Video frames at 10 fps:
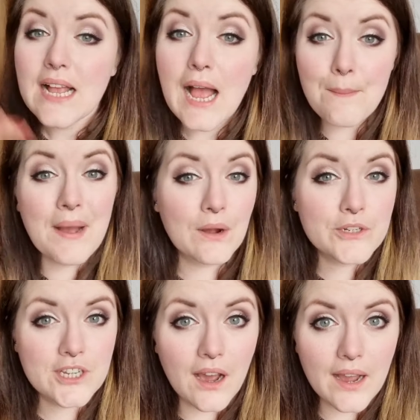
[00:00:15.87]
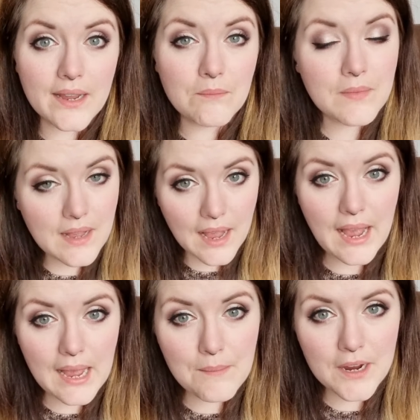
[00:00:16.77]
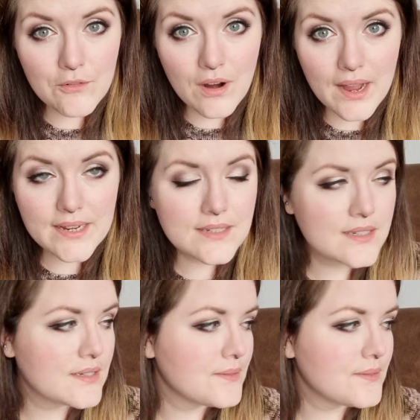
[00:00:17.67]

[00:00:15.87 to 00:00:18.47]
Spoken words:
about time, am I right?